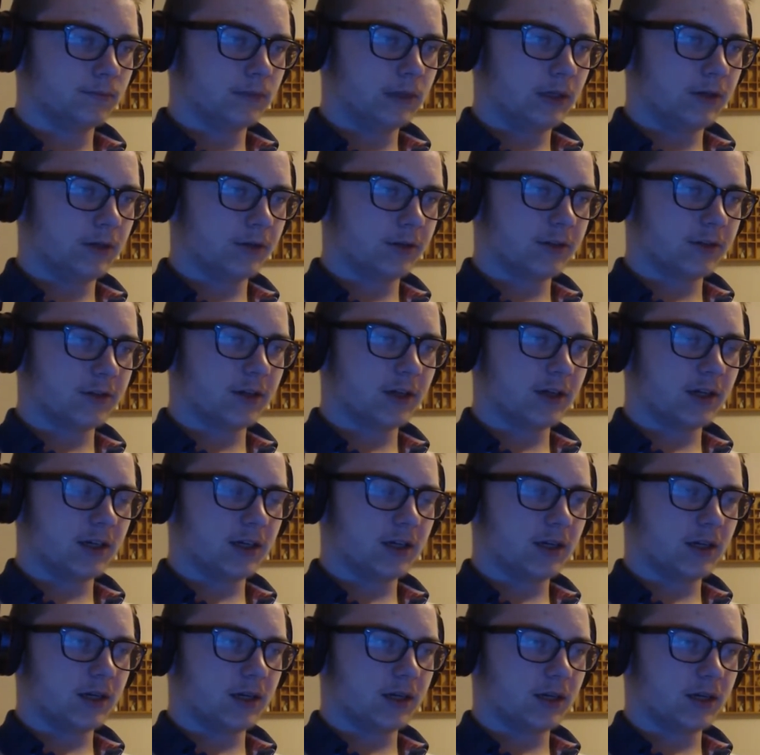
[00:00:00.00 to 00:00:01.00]
Okay, so
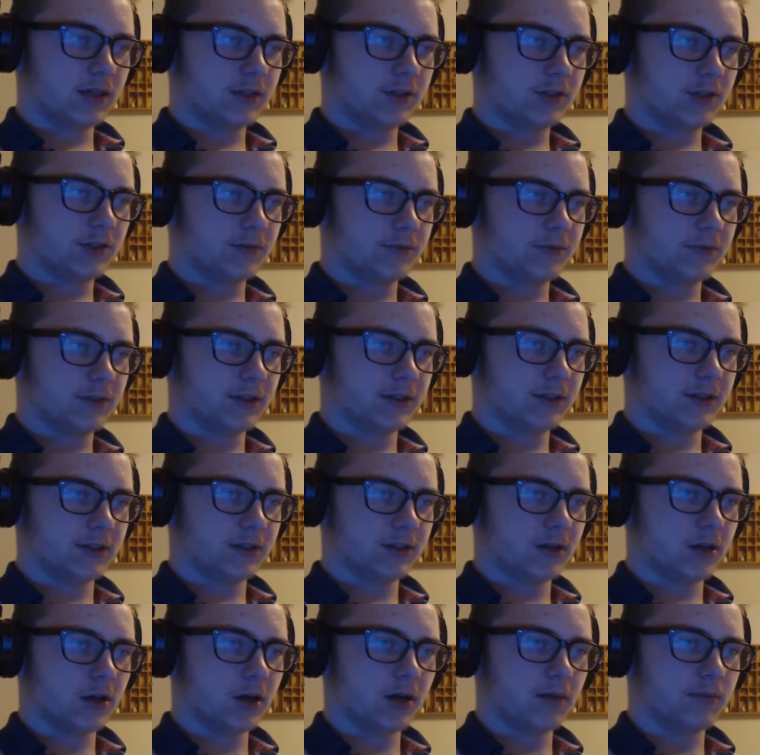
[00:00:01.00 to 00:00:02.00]
I, I assume this is a
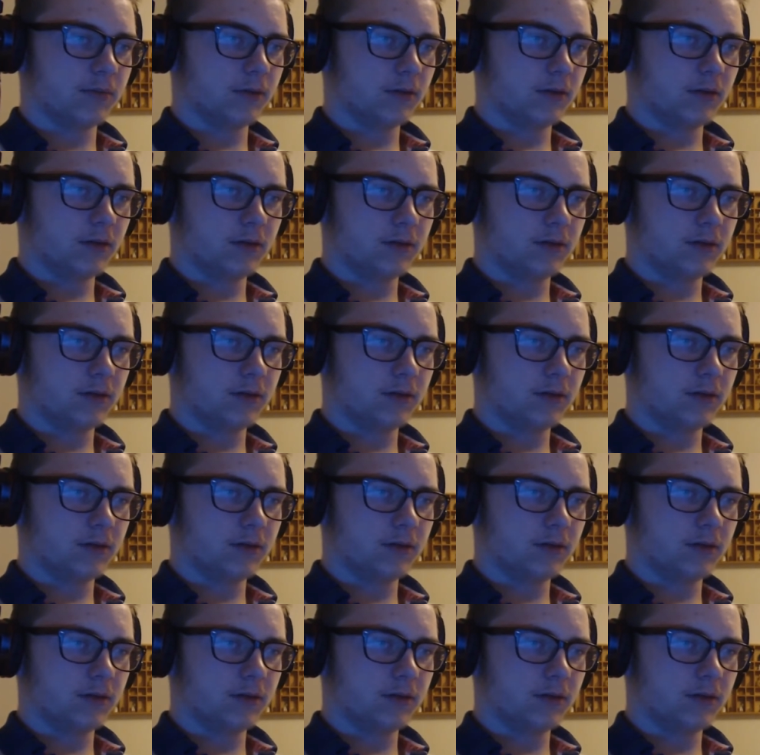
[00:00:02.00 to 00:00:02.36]
couple.